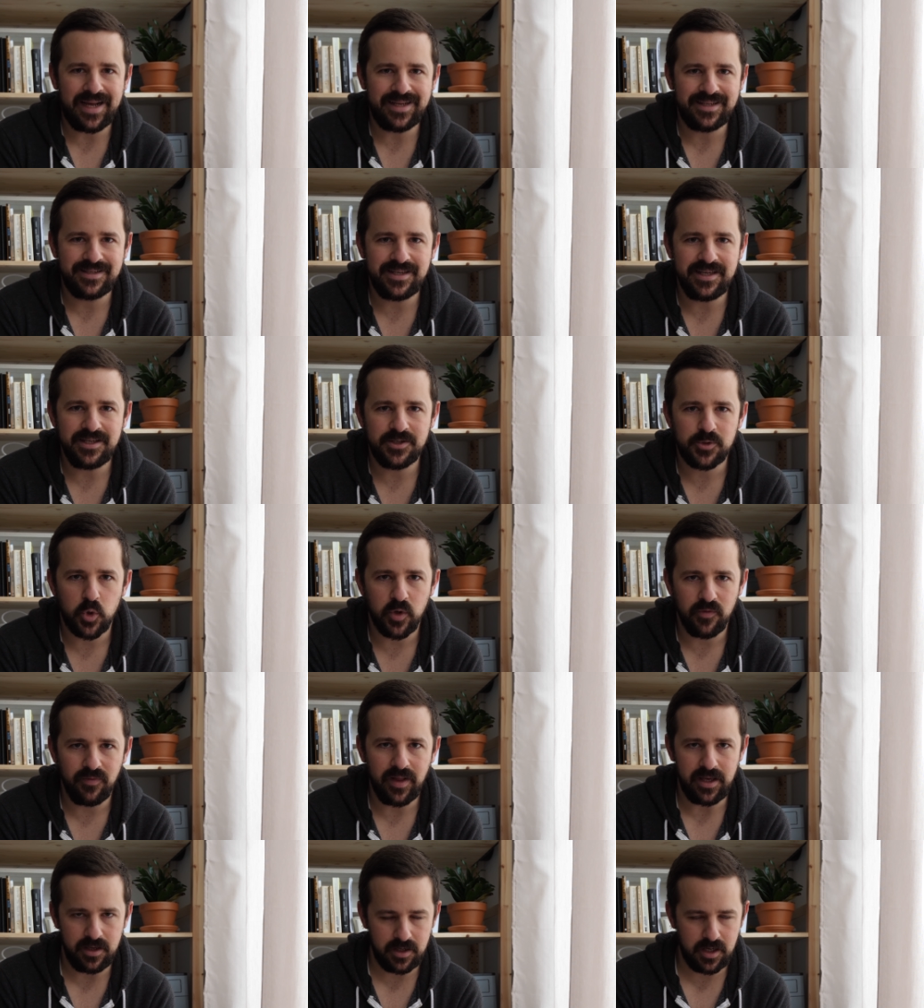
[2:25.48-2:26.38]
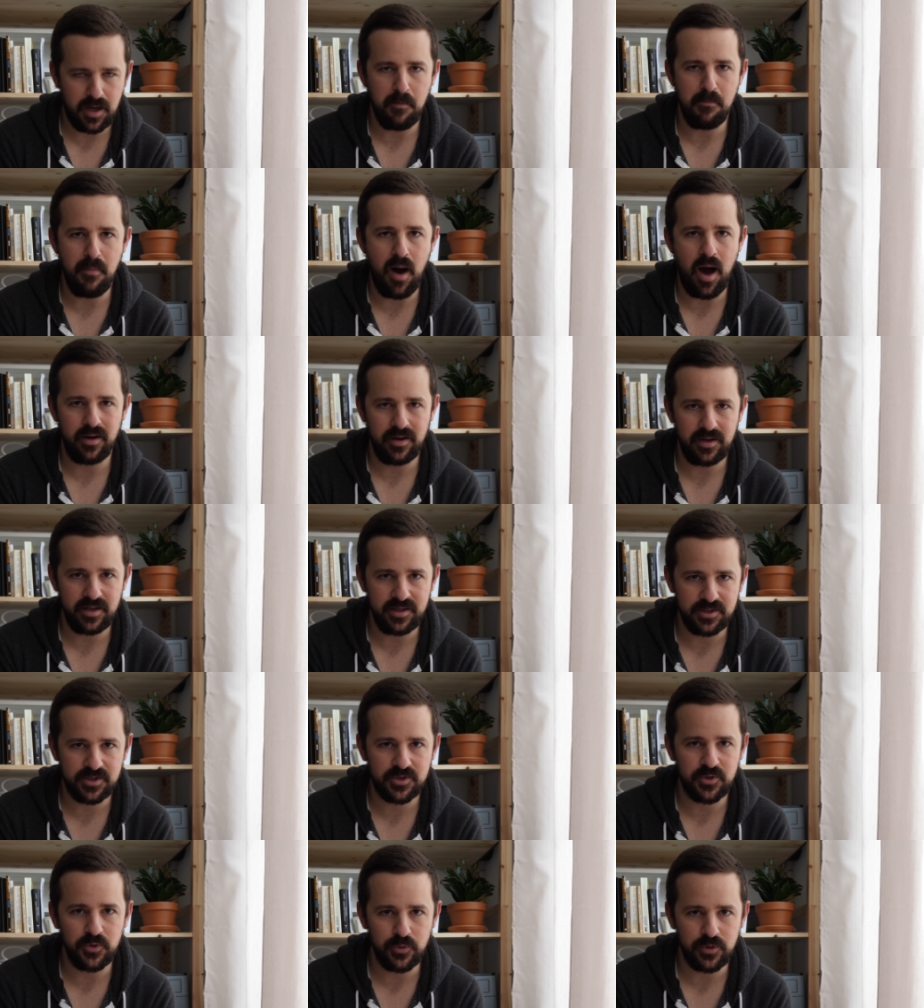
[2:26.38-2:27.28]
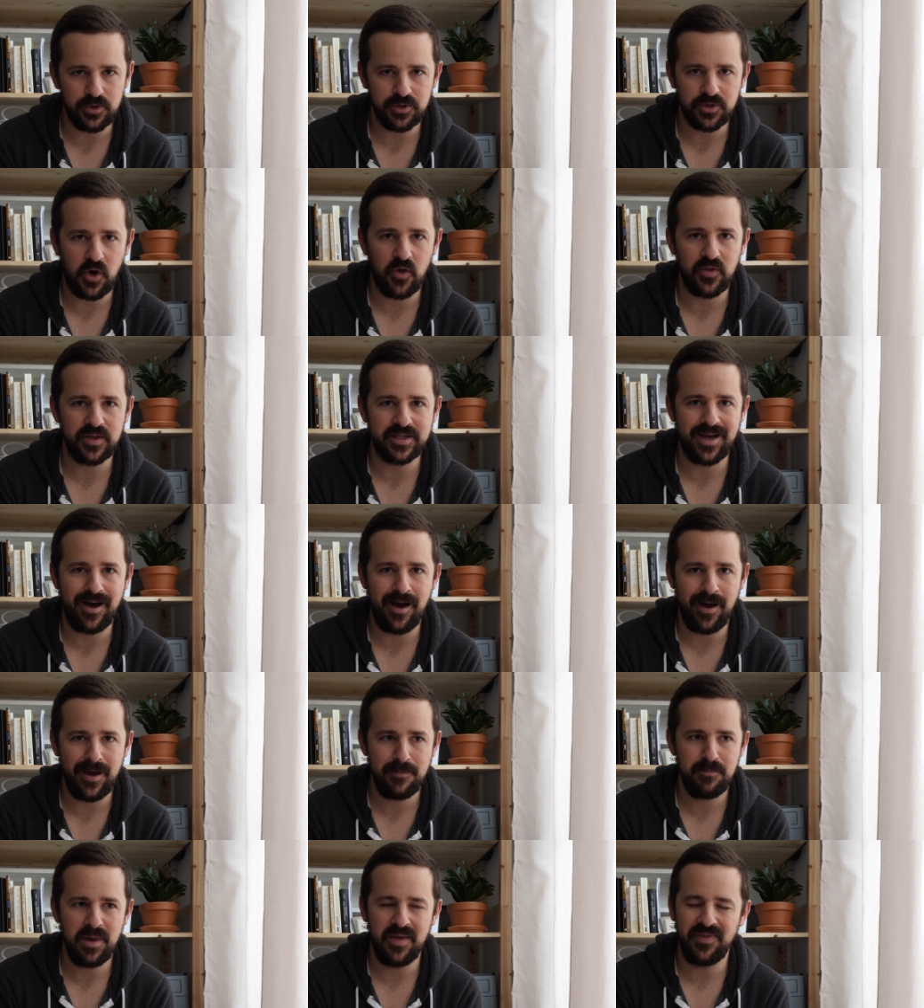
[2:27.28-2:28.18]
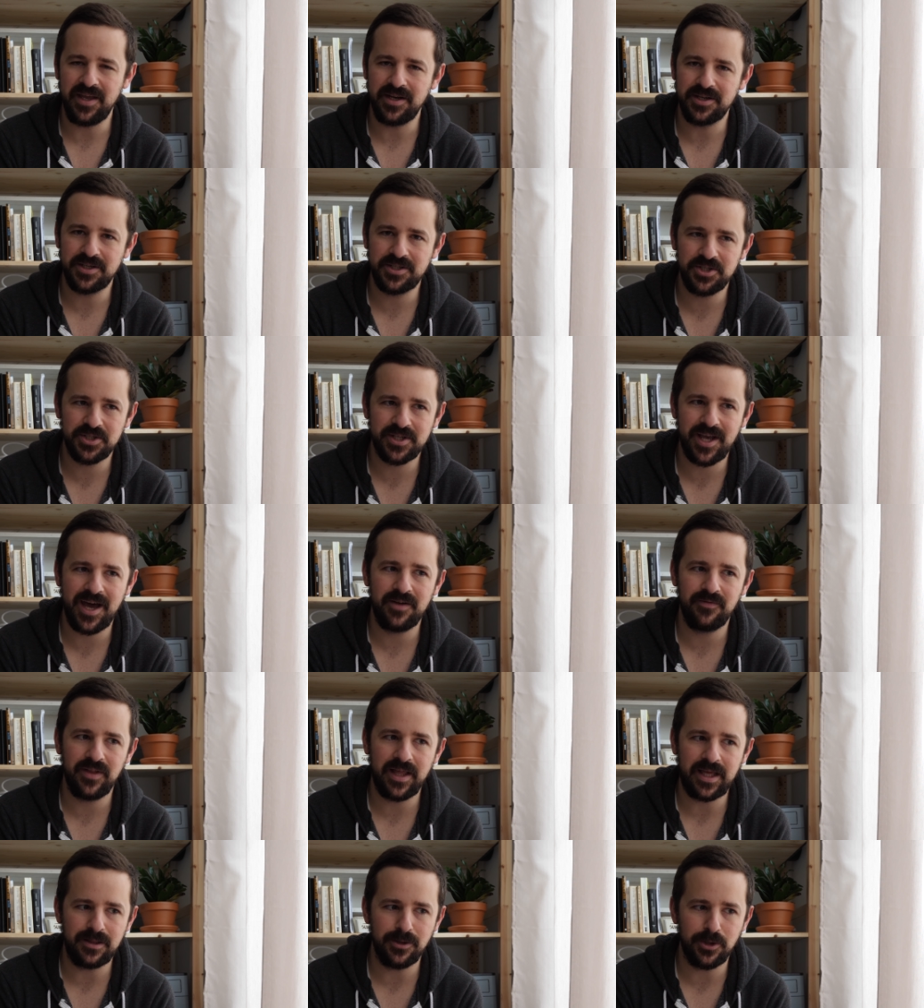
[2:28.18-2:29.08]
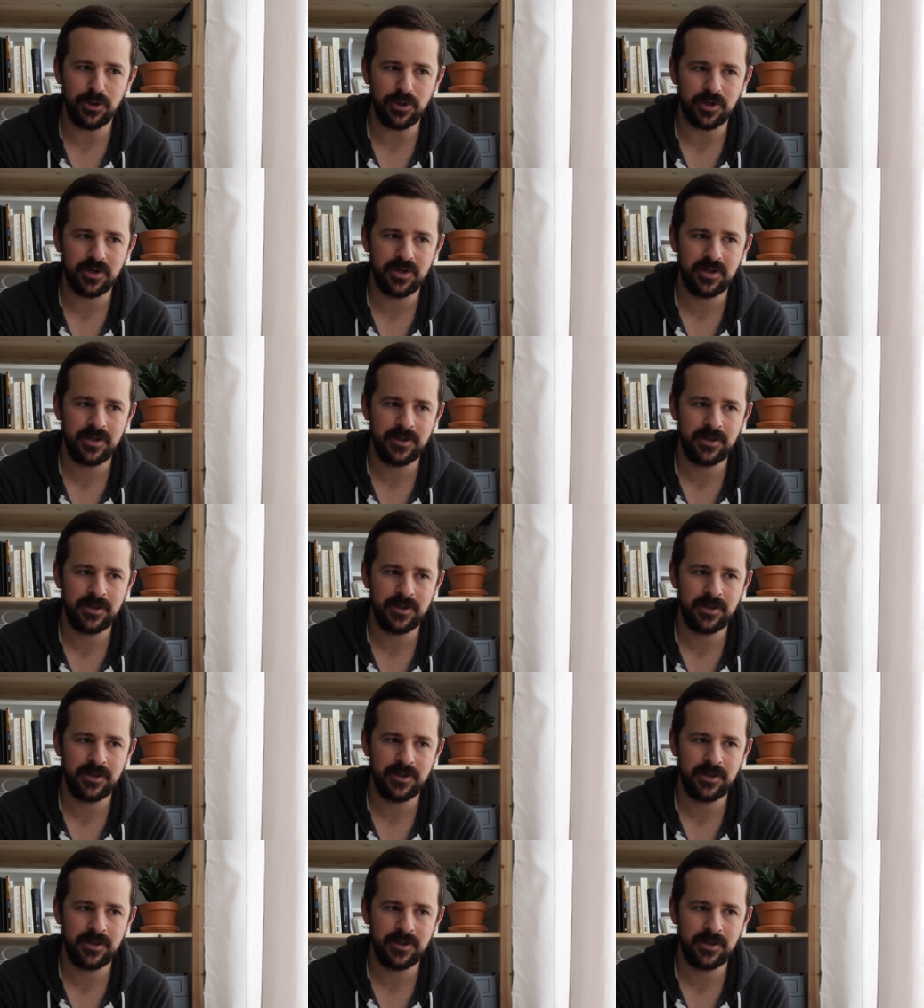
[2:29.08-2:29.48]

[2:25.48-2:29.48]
I see sort of like commodity scooters all the time and they just kind of like look,